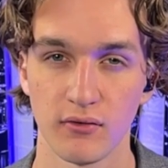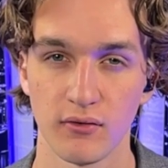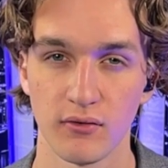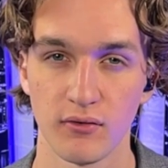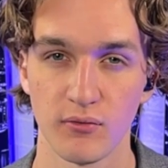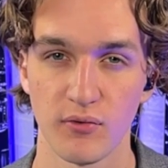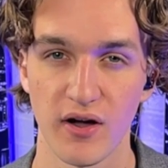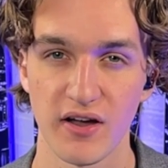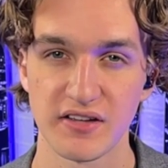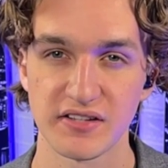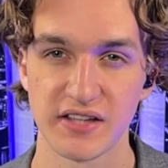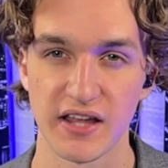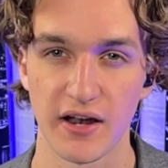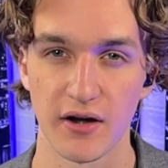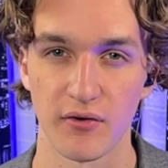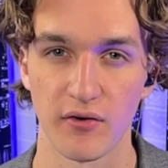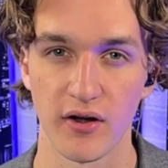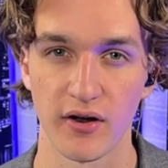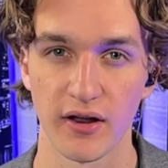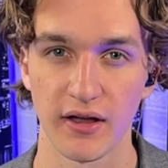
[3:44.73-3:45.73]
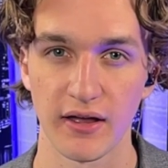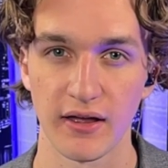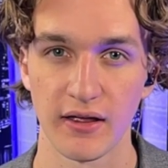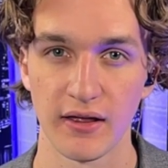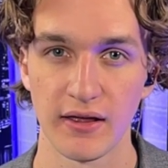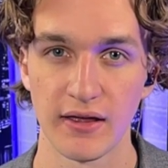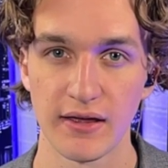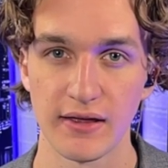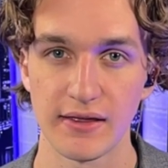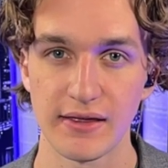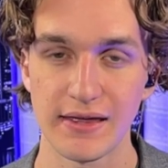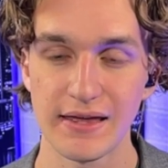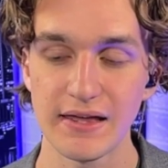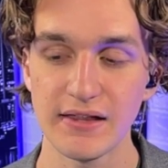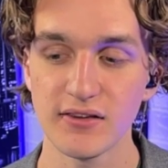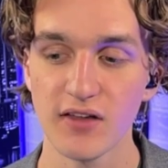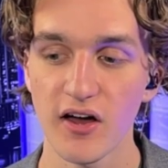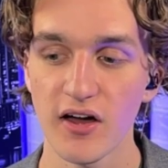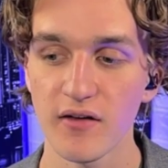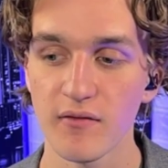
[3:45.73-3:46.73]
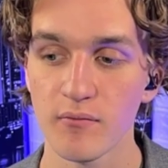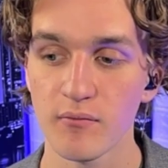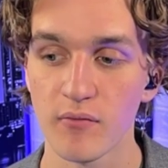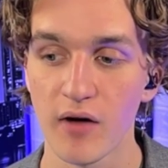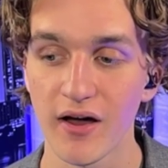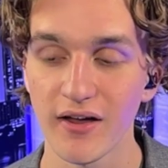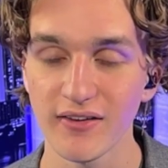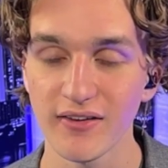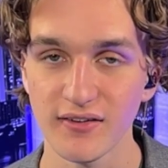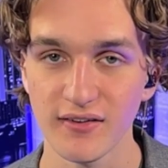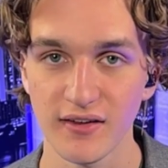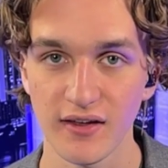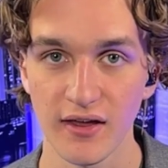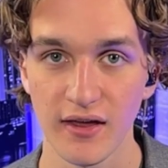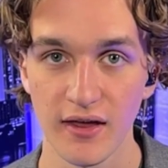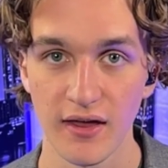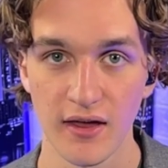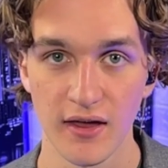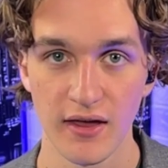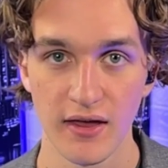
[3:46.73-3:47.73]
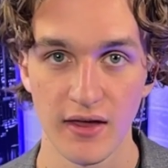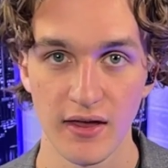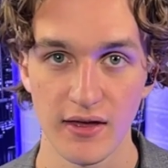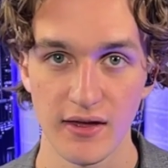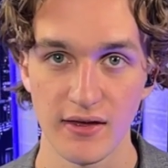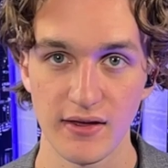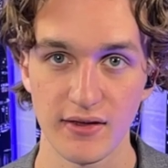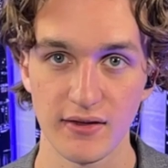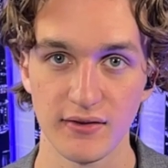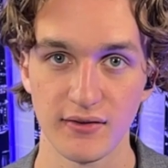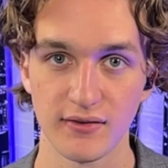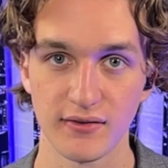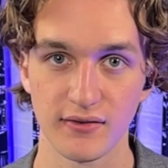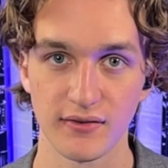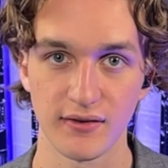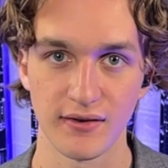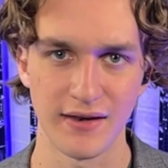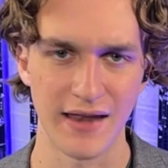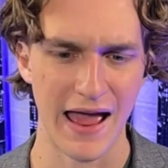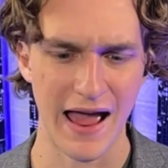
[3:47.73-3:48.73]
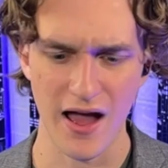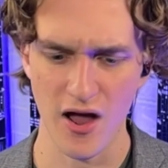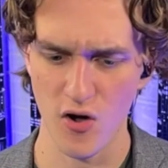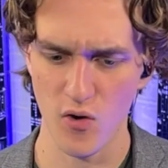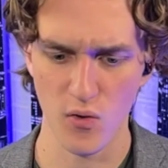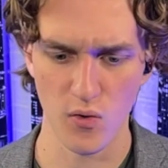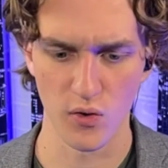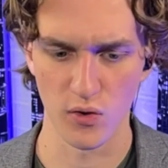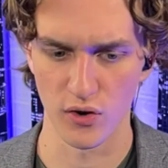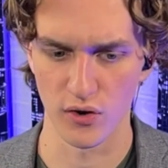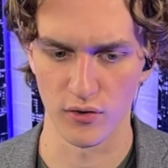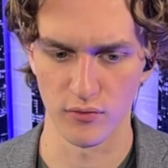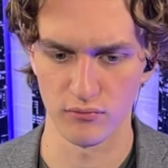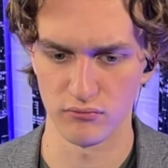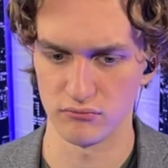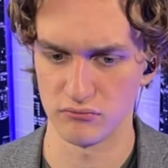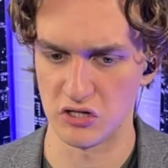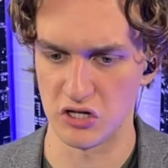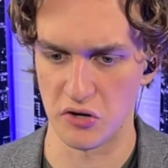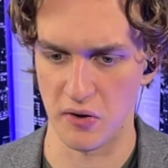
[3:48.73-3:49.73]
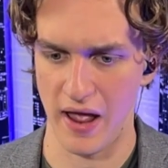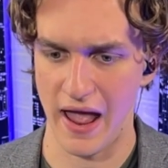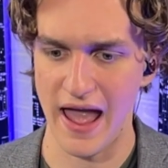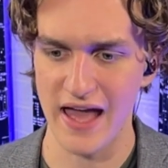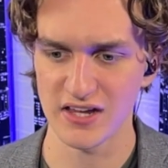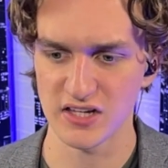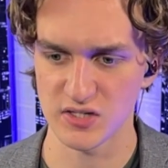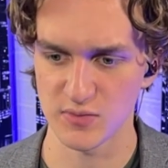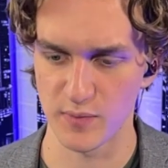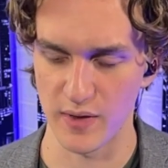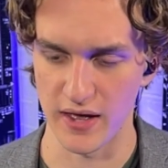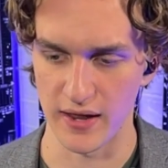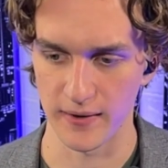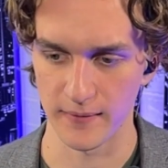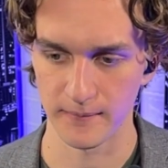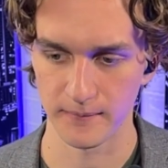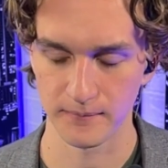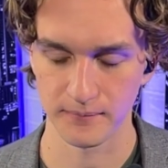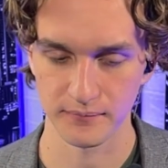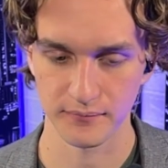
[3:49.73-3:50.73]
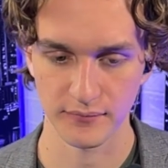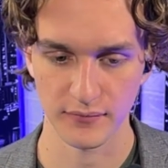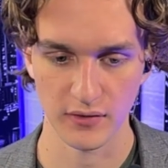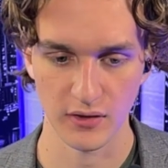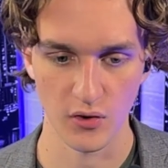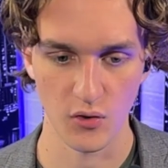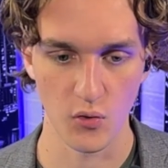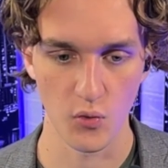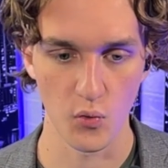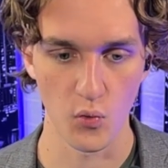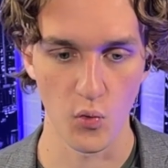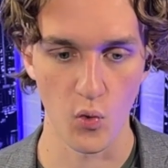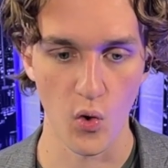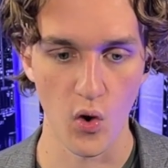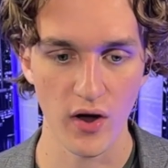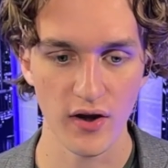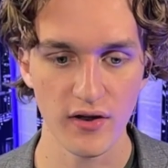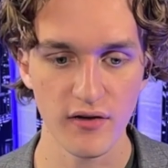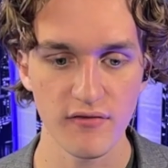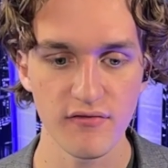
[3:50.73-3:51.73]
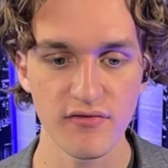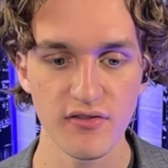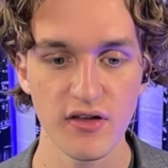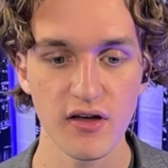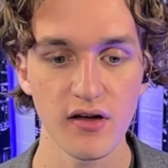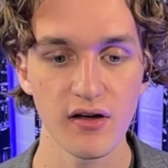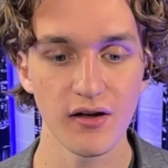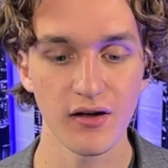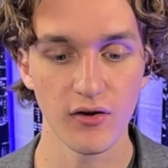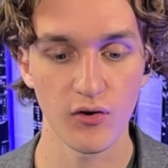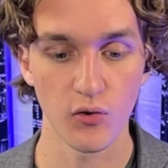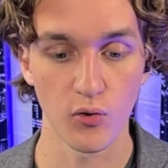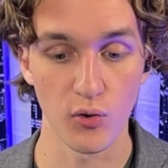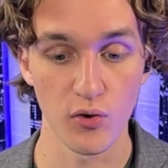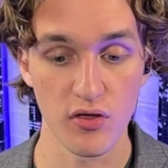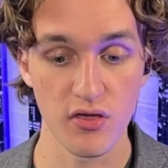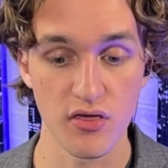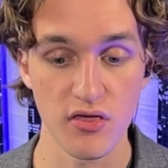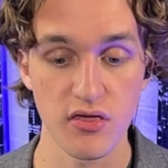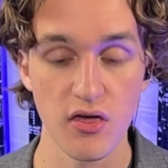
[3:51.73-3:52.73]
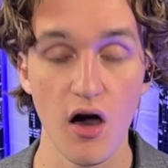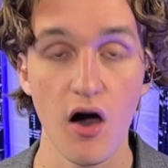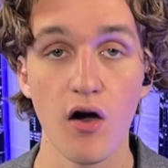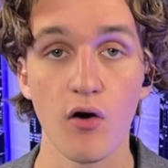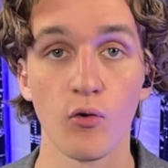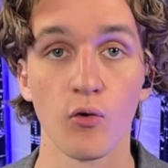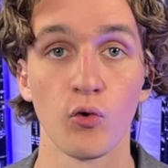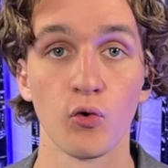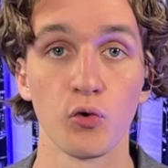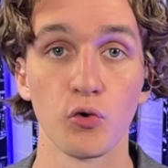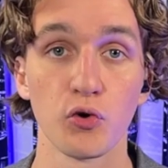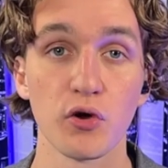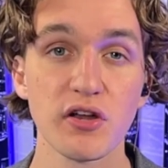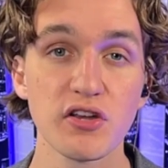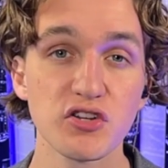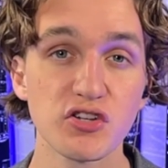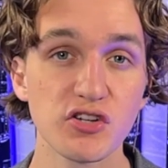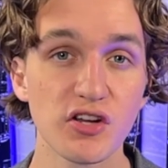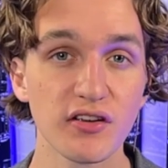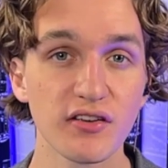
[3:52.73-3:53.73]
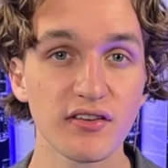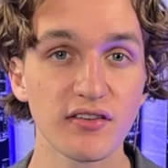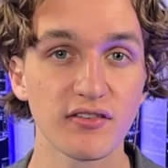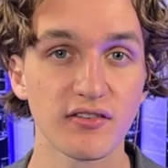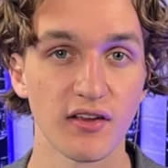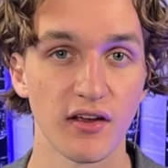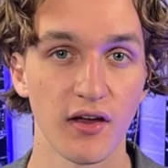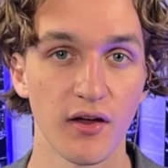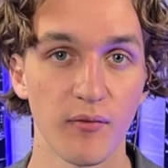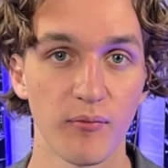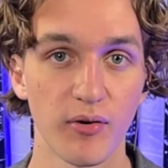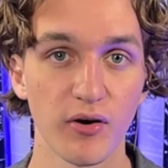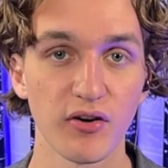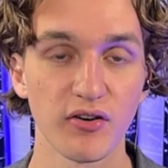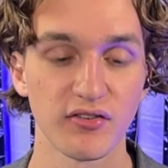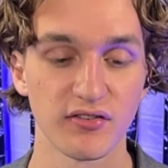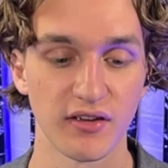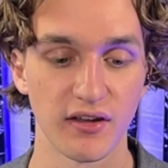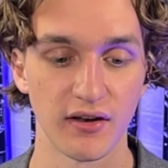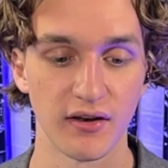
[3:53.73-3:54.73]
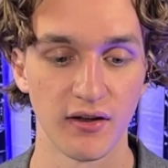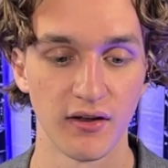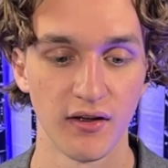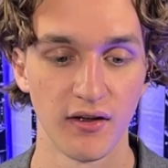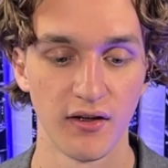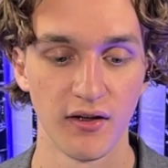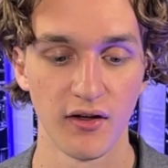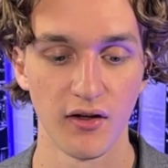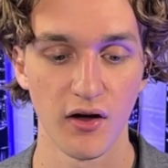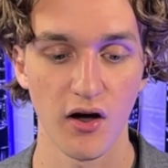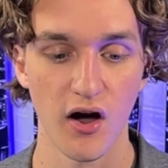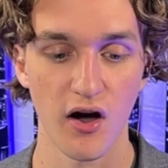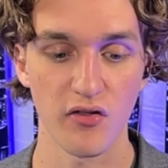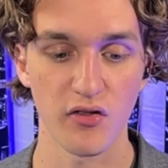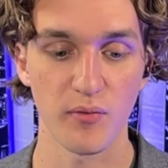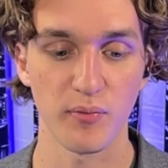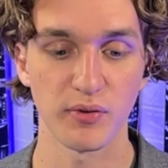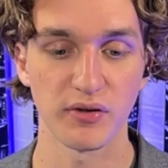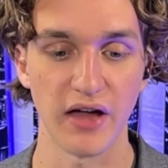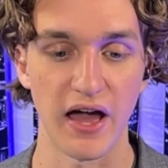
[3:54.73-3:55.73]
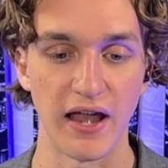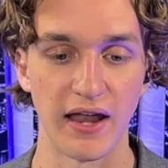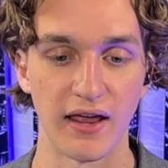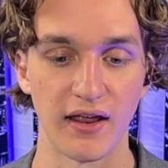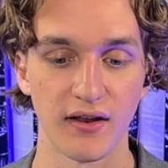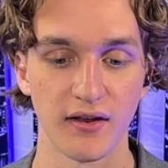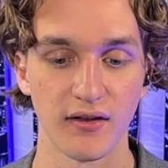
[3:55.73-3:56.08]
Why is that ironic? Elon Musk is now, or you know, has been one of the, or the richest person on the planet.